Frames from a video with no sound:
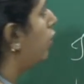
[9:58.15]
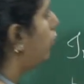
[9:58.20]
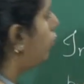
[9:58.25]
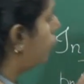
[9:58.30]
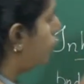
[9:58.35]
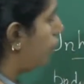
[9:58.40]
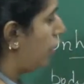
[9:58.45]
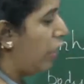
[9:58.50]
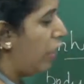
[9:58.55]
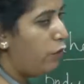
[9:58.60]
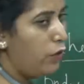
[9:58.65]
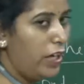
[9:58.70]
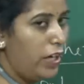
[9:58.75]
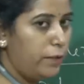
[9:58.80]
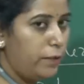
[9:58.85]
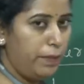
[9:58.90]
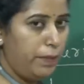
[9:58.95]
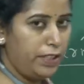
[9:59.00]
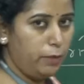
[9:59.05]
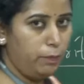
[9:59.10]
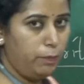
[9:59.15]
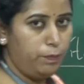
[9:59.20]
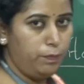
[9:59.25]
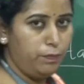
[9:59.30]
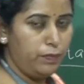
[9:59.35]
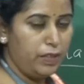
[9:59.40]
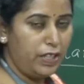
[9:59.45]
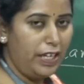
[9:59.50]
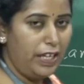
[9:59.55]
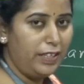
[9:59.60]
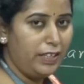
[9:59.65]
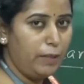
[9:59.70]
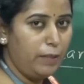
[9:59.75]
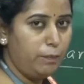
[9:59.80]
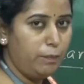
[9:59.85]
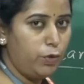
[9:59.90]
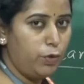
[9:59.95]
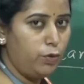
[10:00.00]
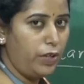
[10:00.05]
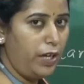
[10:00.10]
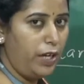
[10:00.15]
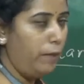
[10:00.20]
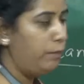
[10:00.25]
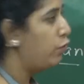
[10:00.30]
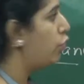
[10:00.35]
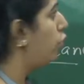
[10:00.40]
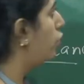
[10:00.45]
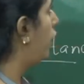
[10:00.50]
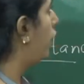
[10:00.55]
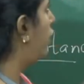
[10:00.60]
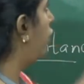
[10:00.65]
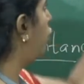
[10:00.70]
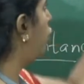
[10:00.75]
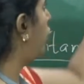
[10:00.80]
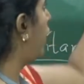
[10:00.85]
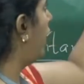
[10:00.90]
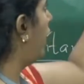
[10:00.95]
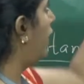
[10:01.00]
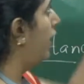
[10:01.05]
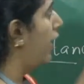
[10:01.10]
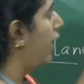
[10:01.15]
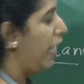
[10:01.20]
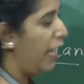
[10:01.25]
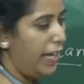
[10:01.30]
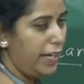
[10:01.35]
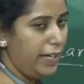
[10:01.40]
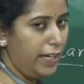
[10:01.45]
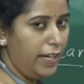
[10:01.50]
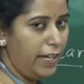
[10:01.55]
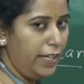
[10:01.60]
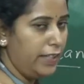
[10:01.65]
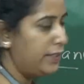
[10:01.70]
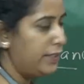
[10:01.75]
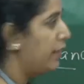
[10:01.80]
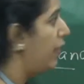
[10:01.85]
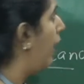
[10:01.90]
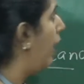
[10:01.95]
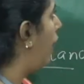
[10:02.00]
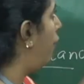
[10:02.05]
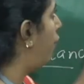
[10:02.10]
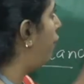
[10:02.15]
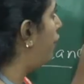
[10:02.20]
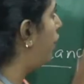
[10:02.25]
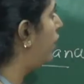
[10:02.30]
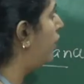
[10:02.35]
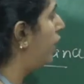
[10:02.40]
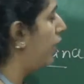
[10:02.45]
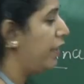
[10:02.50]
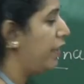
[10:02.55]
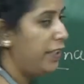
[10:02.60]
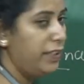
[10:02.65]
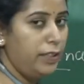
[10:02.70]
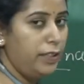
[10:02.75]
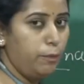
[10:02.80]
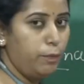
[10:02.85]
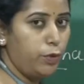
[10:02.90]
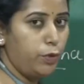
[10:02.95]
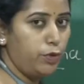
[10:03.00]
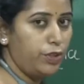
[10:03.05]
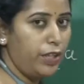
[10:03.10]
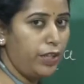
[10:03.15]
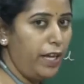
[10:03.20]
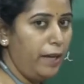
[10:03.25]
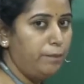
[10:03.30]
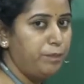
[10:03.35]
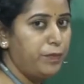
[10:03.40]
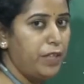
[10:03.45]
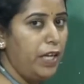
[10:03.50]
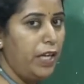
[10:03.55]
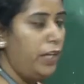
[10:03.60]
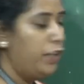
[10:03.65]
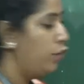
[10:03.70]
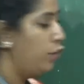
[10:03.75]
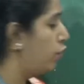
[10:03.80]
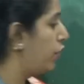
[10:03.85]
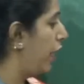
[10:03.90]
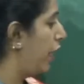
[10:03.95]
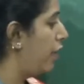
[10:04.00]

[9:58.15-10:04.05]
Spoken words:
So now let me run the program so that you can analyze. After running the program, you